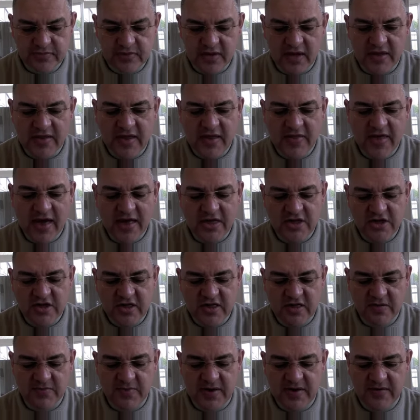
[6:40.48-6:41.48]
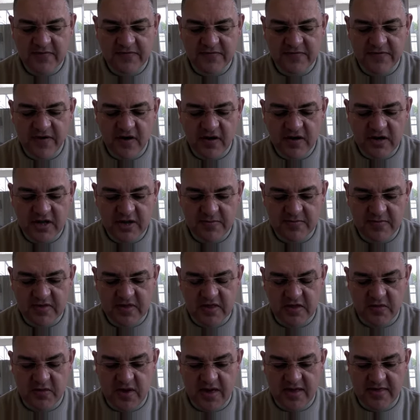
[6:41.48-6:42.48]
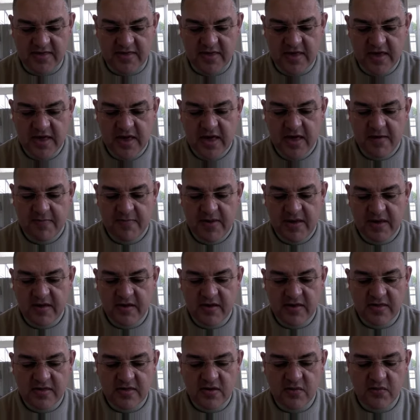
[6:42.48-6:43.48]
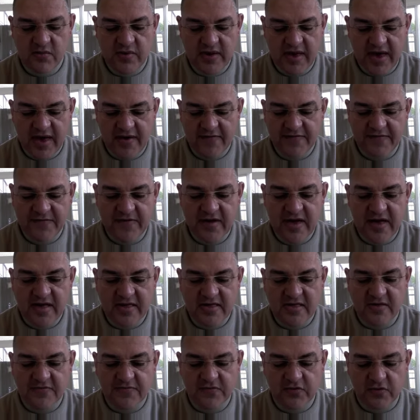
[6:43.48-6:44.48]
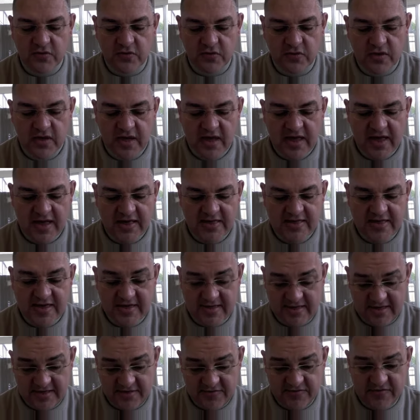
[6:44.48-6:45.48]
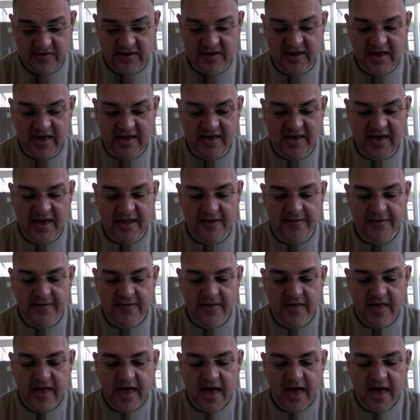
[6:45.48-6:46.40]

Now that should speak volumes to us because we, first of all, it says, let's read it again.